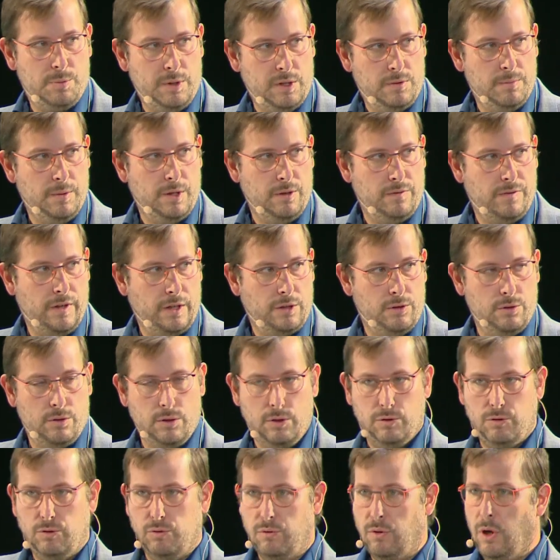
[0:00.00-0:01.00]
piece
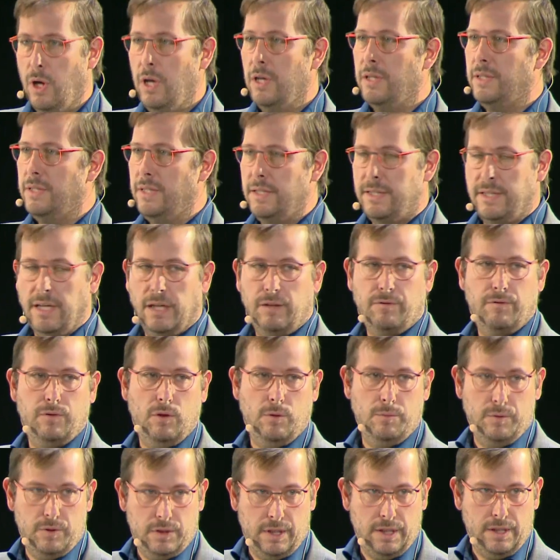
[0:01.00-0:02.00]
manufacturer to detect
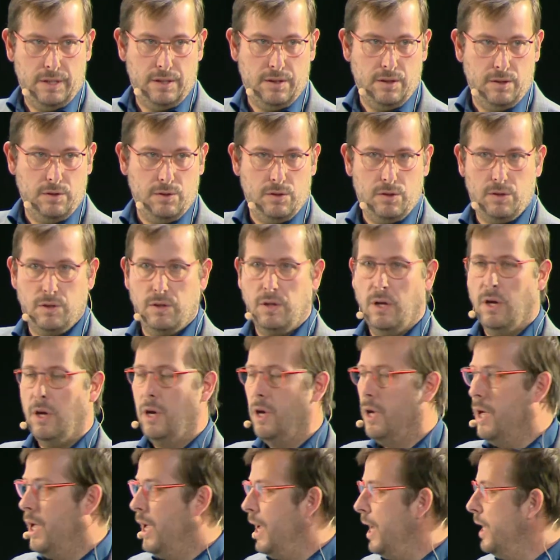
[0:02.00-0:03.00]
from a distance
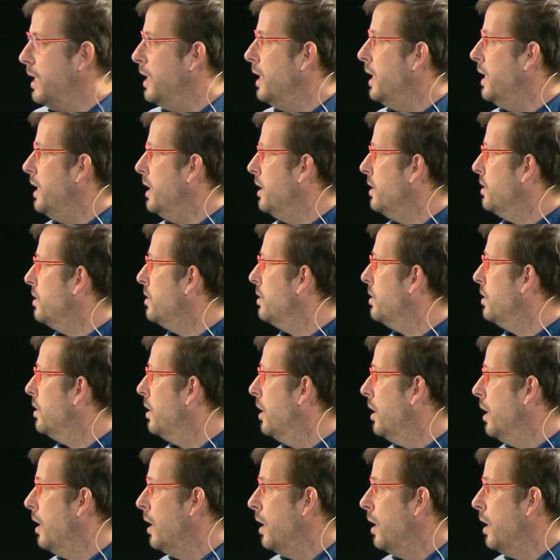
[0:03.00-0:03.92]
any leaks.